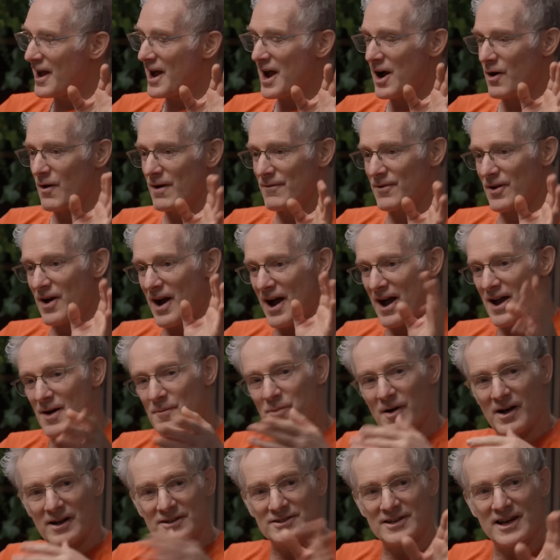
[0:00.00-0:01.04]
However, I
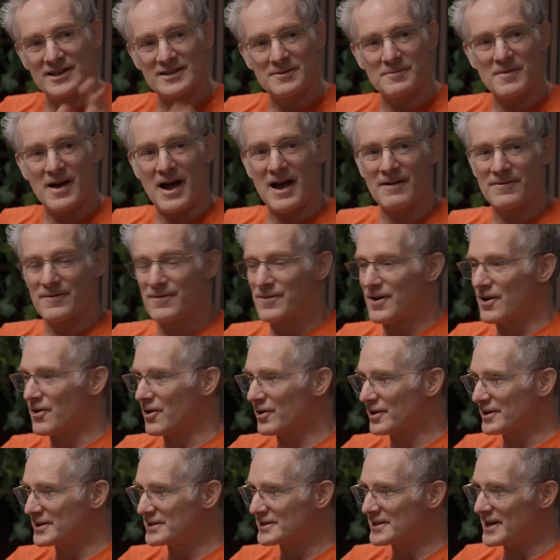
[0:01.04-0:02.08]
apologize on behalf of our
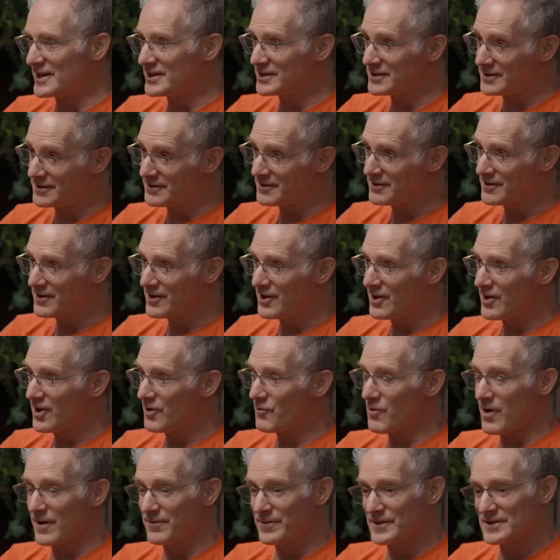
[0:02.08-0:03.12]
organization.
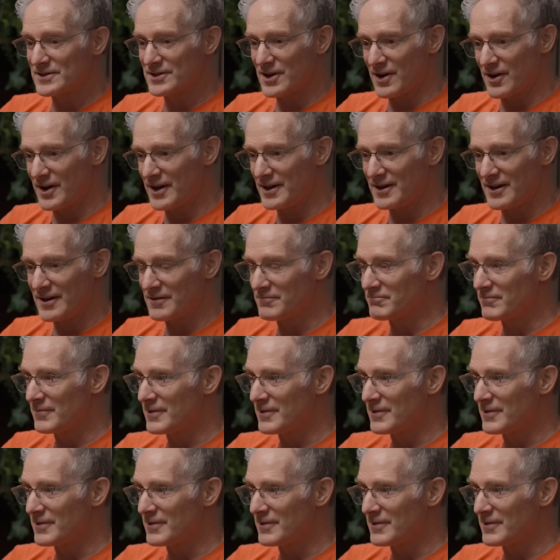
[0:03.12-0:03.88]
We're awfully sorry,